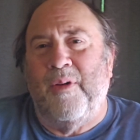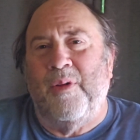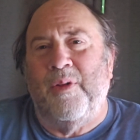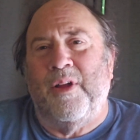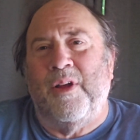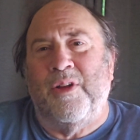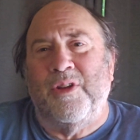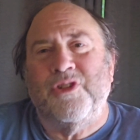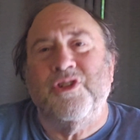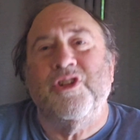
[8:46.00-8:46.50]

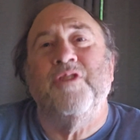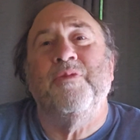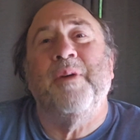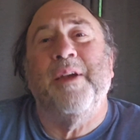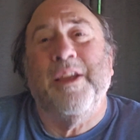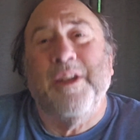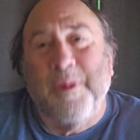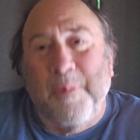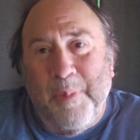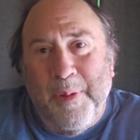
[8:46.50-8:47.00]
achieve my
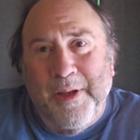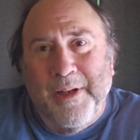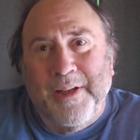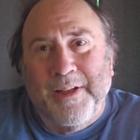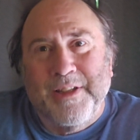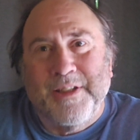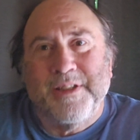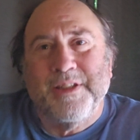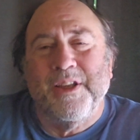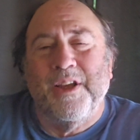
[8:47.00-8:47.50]

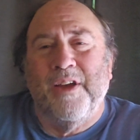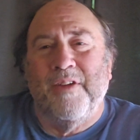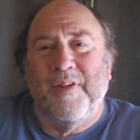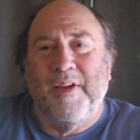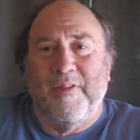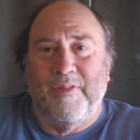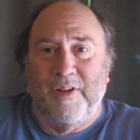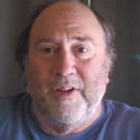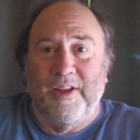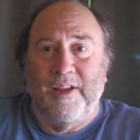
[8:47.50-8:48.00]
independence of
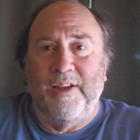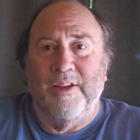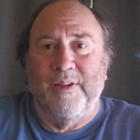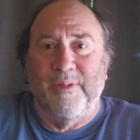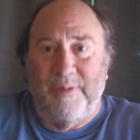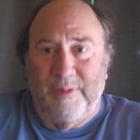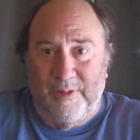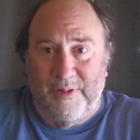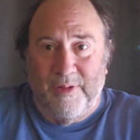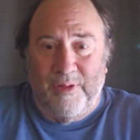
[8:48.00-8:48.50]
having a
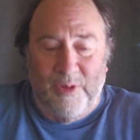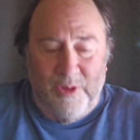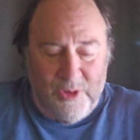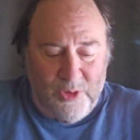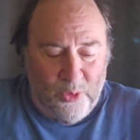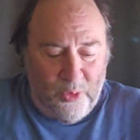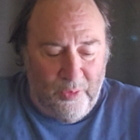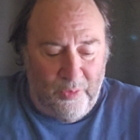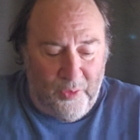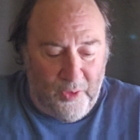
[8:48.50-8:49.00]

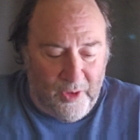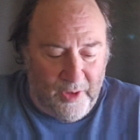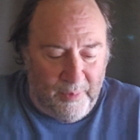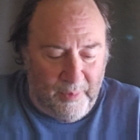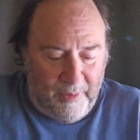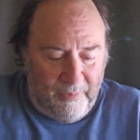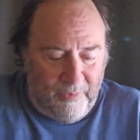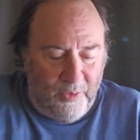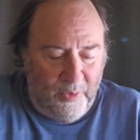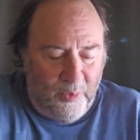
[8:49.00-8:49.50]
sore foot.
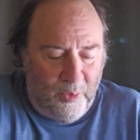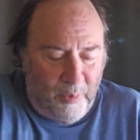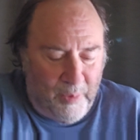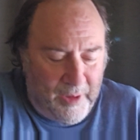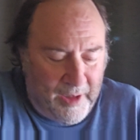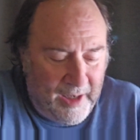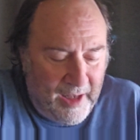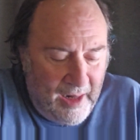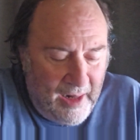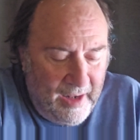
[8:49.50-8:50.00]
My foot will
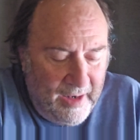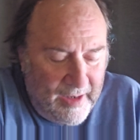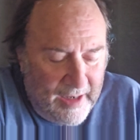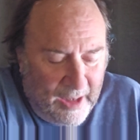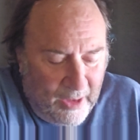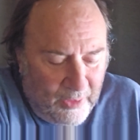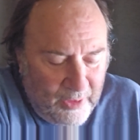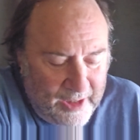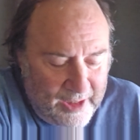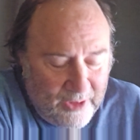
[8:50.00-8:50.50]
be
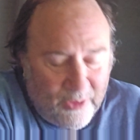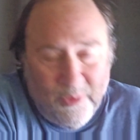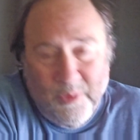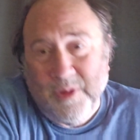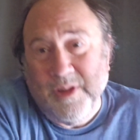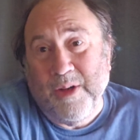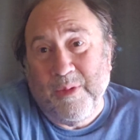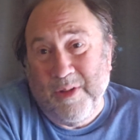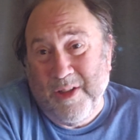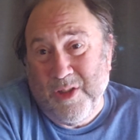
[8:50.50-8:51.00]
now healed.
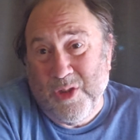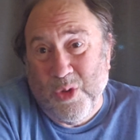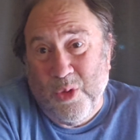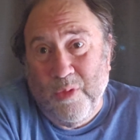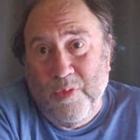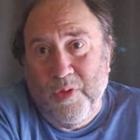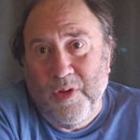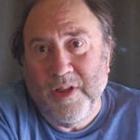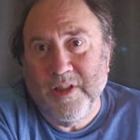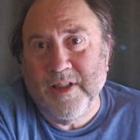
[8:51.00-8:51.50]
It's not really a sore
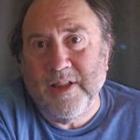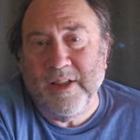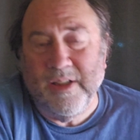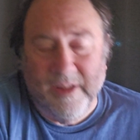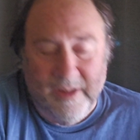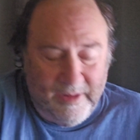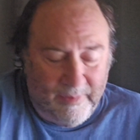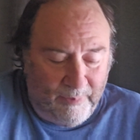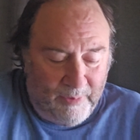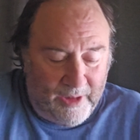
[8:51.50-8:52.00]
foot; it's
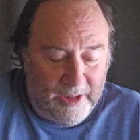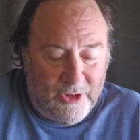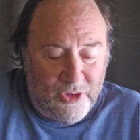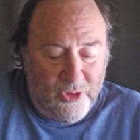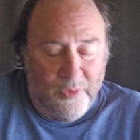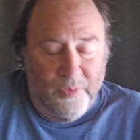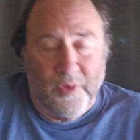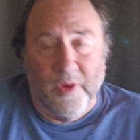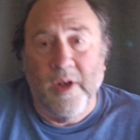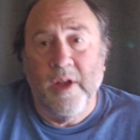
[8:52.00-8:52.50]
an
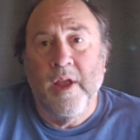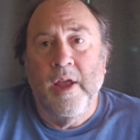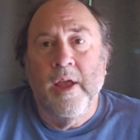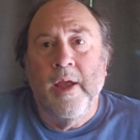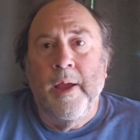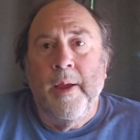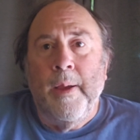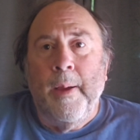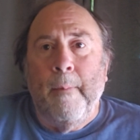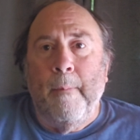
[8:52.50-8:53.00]
injured foot.
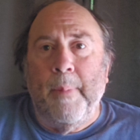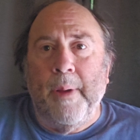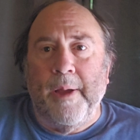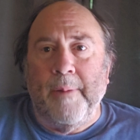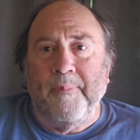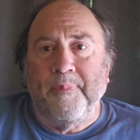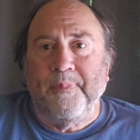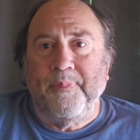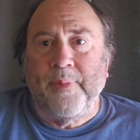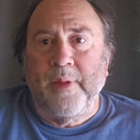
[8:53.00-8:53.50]
But
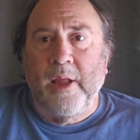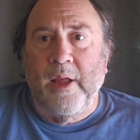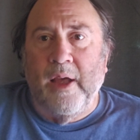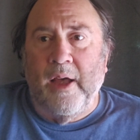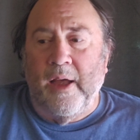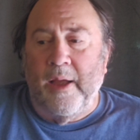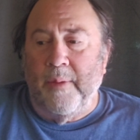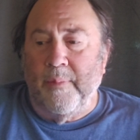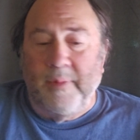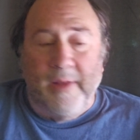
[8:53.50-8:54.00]

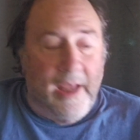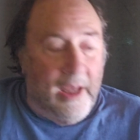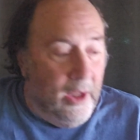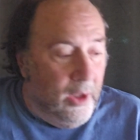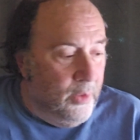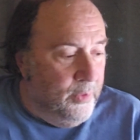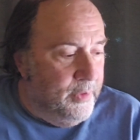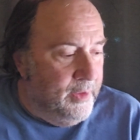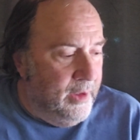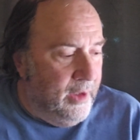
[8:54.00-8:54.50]

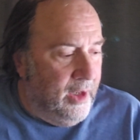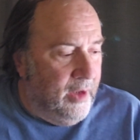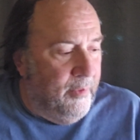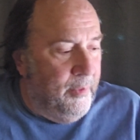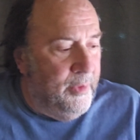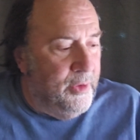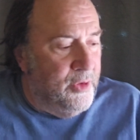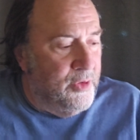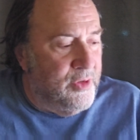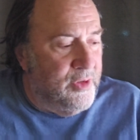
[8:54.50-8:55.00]
now, a lot of them
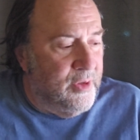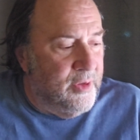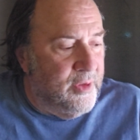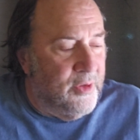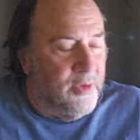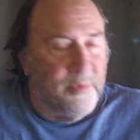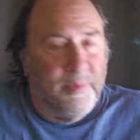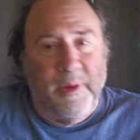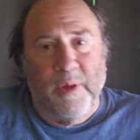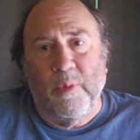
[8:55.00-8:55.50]
are using
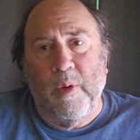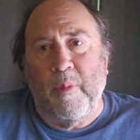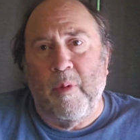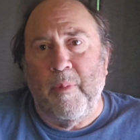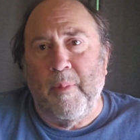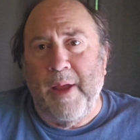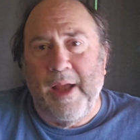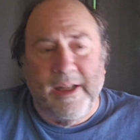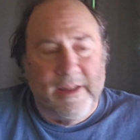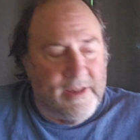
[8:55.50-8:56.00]
those big rubber
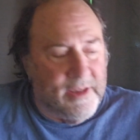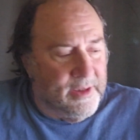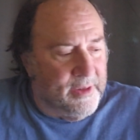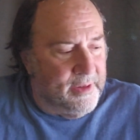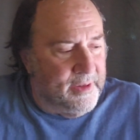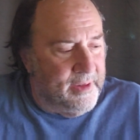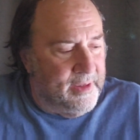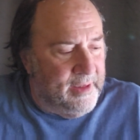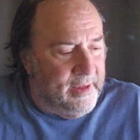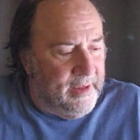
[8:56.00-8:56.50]
mats,
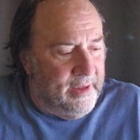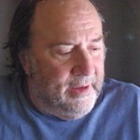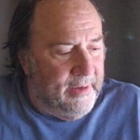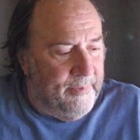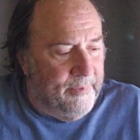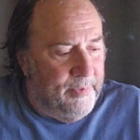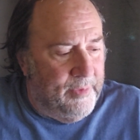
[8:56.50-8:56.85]
the